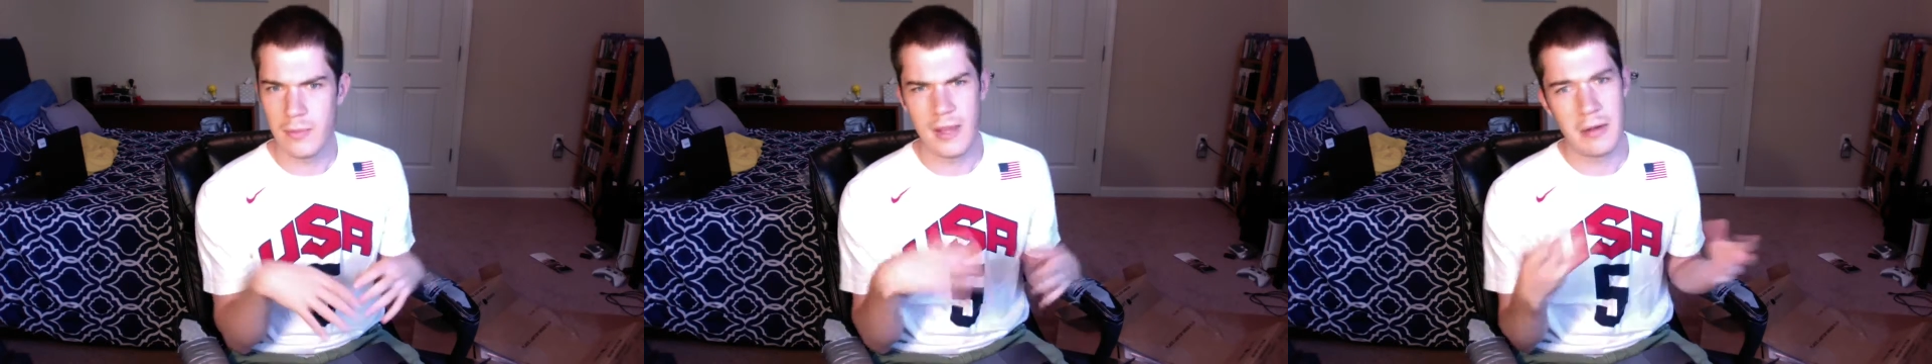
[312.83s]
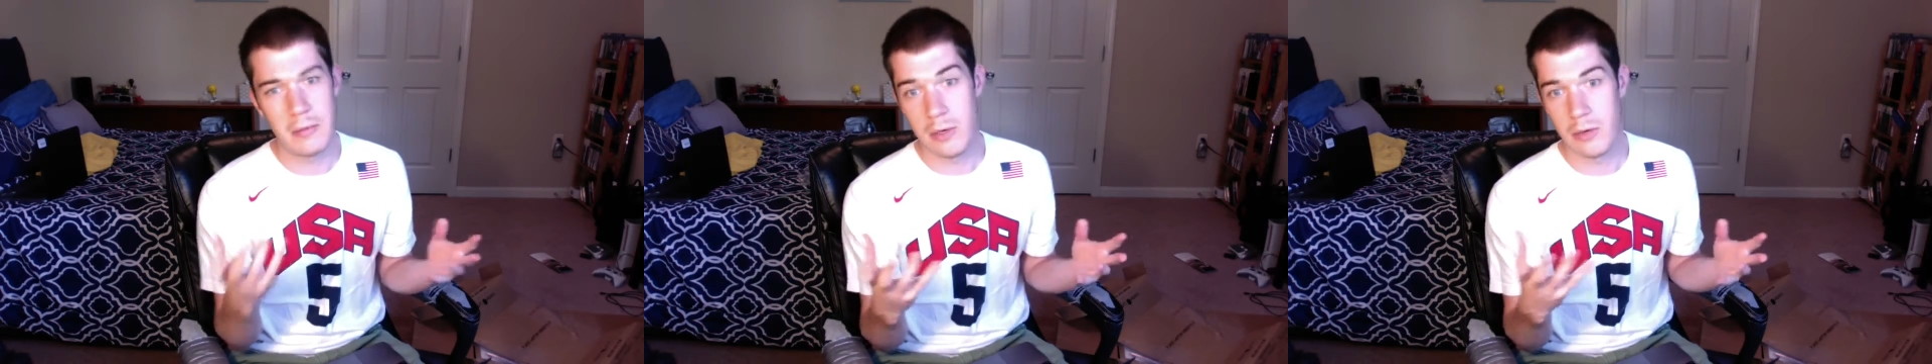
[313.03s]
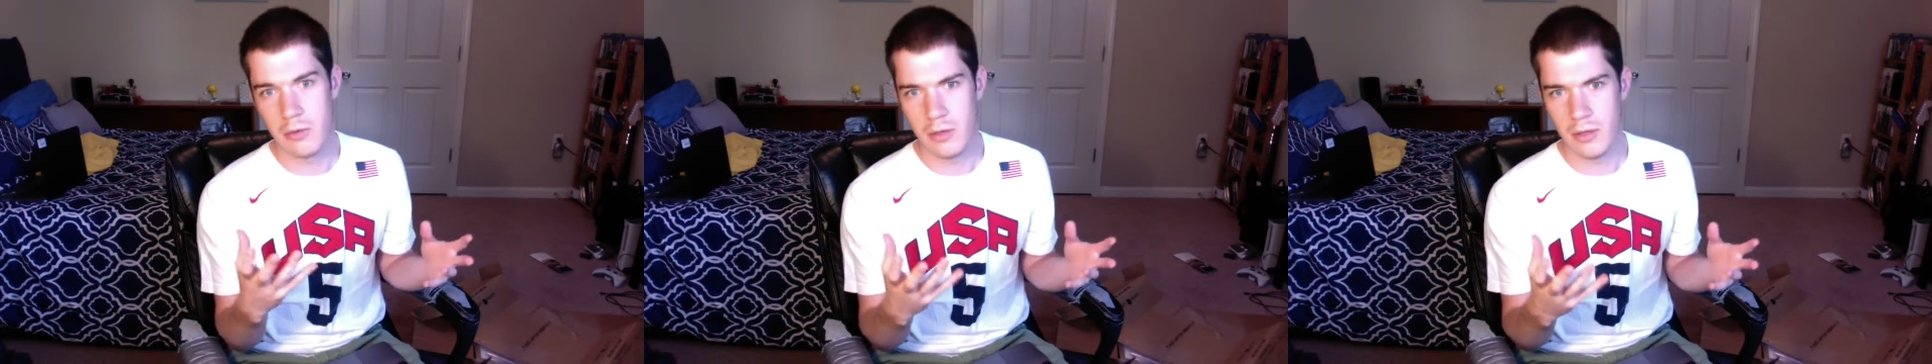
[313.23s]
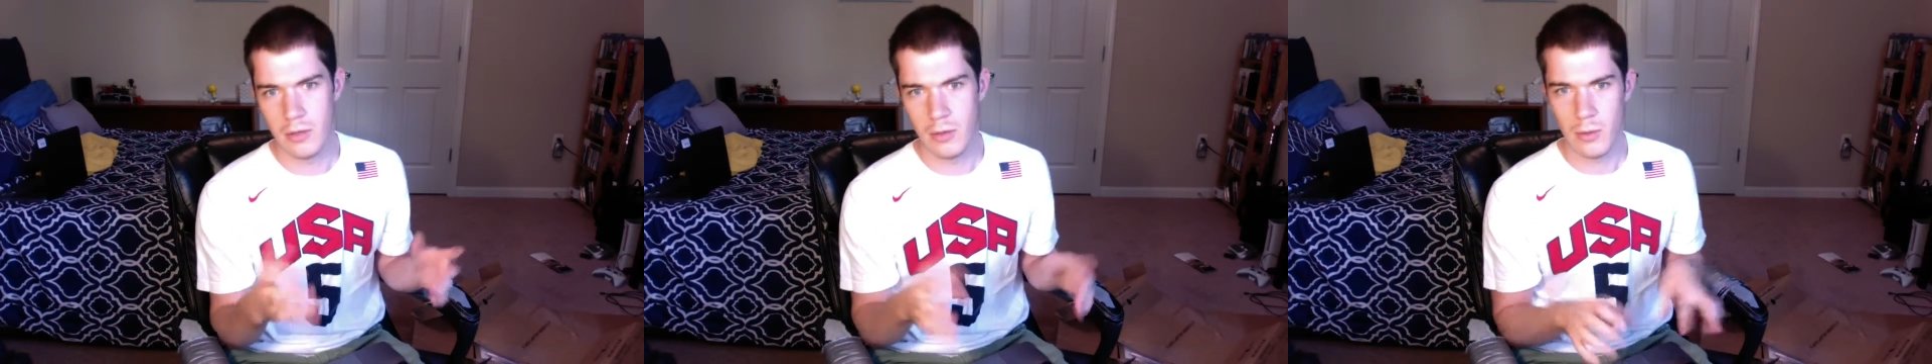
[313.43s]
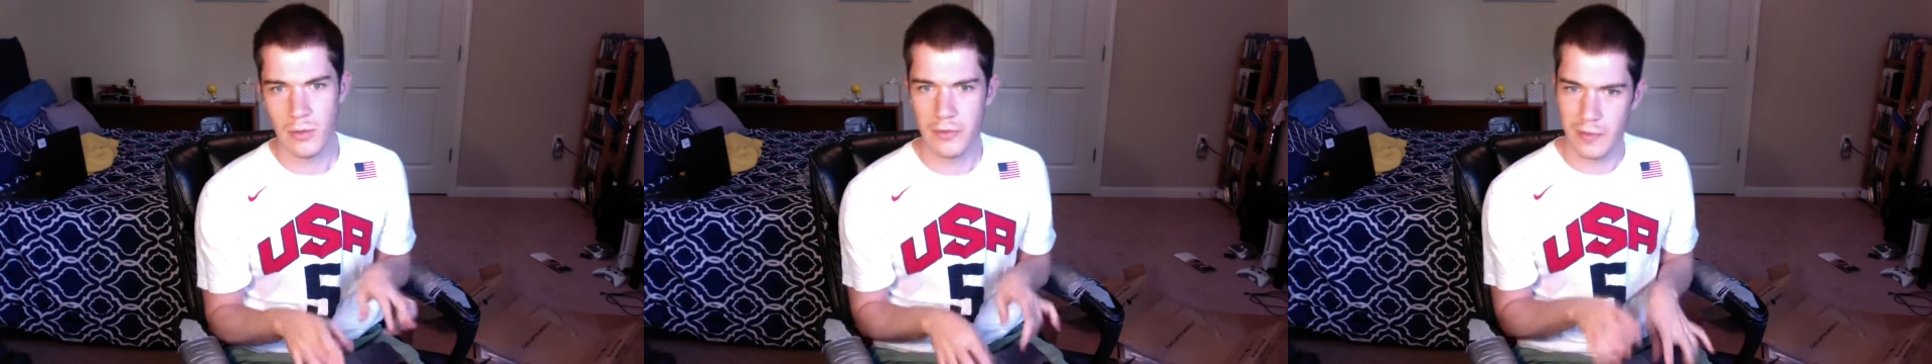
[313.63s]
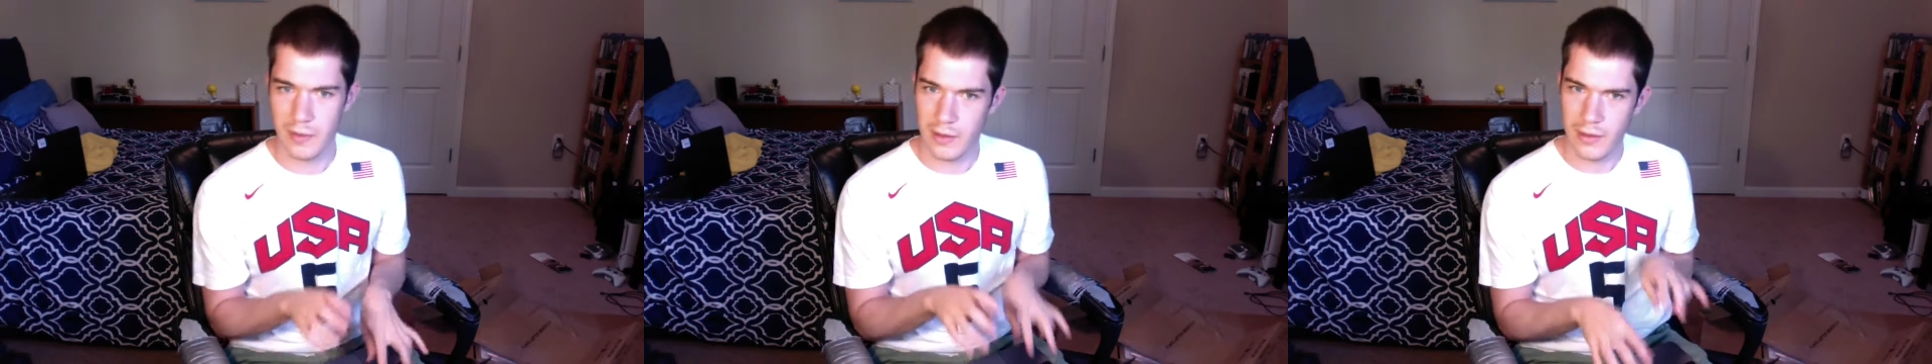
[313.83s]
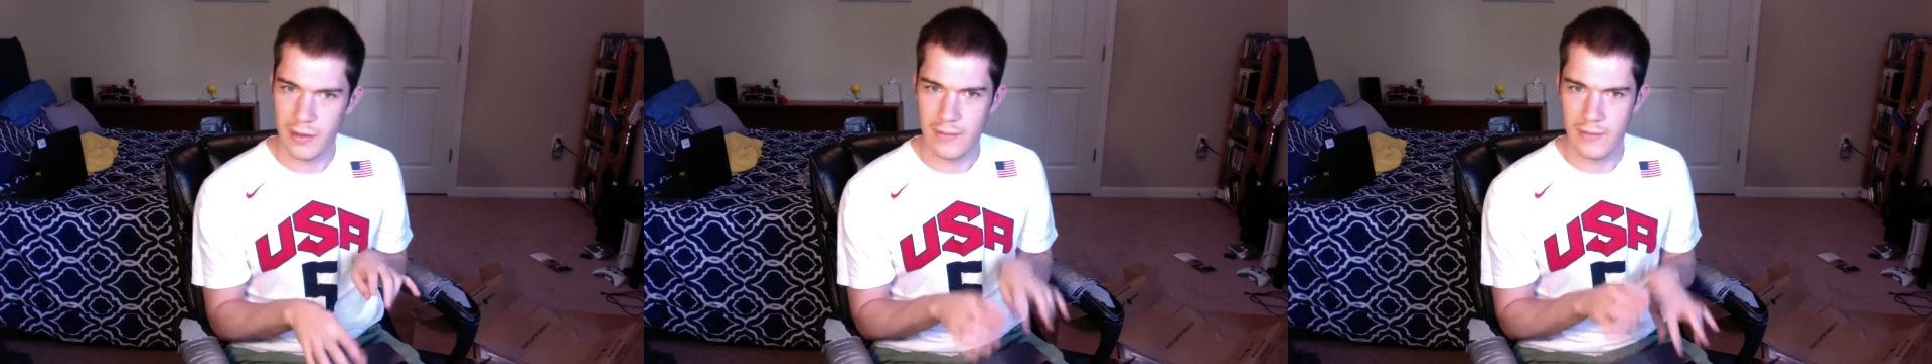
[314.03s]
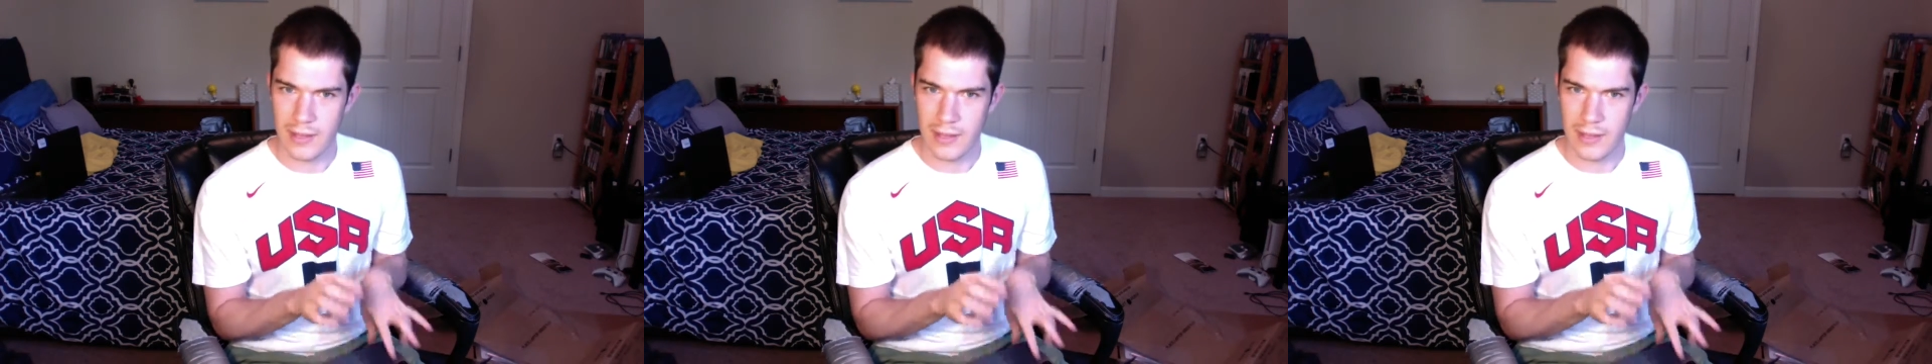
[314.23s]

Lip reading: That'd be really cool if you